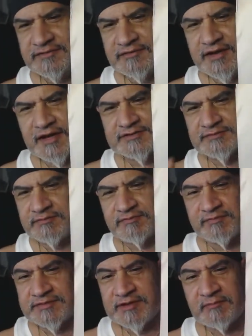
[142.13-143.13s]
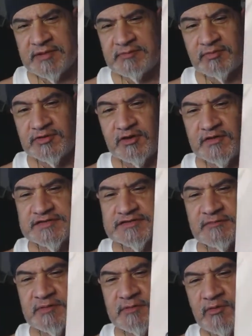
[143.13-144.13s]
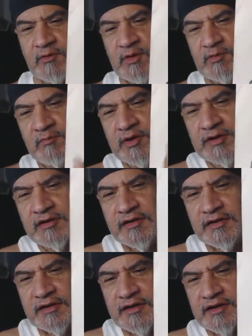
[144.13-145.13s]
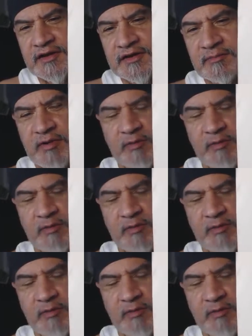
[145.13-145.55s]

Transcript: you guys, some people will notice and some people won't, but the